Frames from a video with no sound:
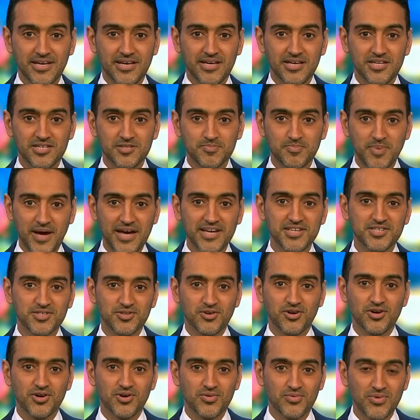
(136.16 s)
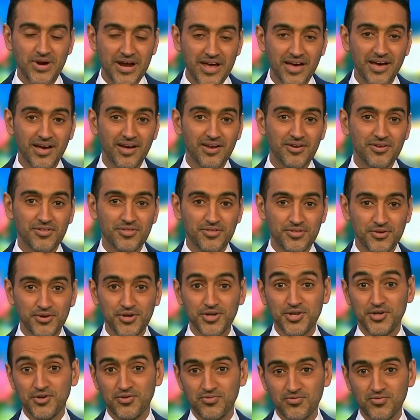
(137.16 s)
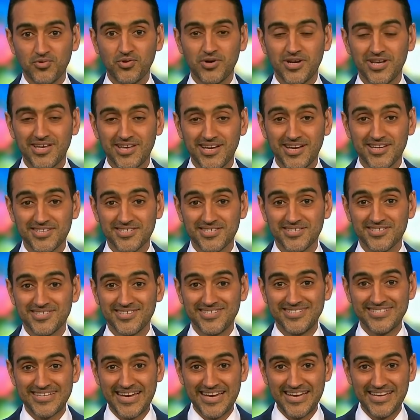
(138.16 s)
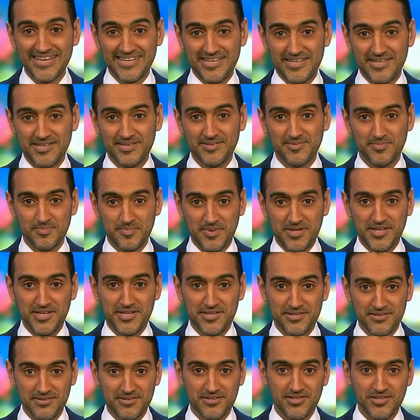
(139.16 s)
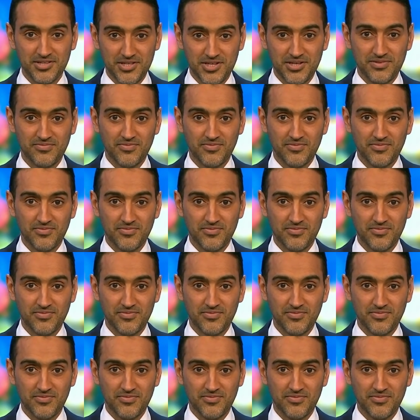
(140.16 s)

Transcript: is based on around 30 or 40 cases a day being in the